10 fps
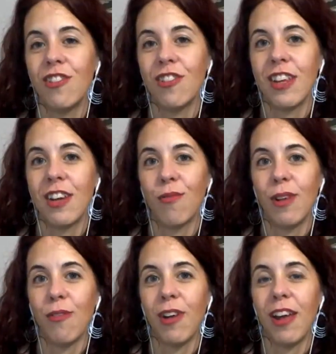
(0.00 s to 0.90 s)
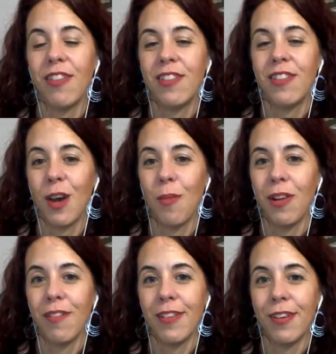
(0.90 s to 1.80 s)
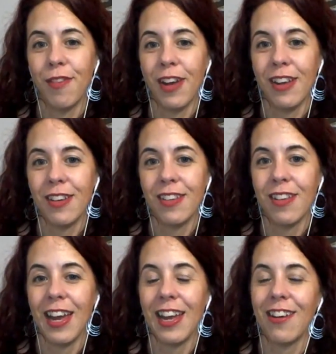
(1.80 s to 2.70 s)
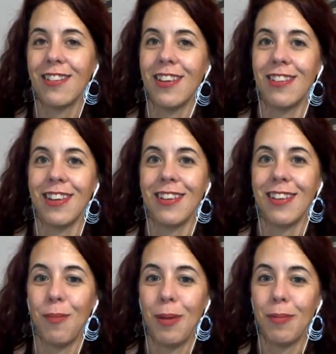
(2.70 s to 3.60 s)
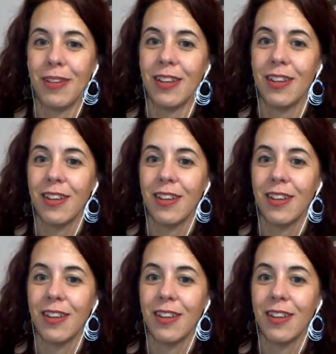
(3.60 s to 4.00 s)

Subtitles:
just get a ring wraith to come all over your face. I hear it tastes like Diet Pepsi.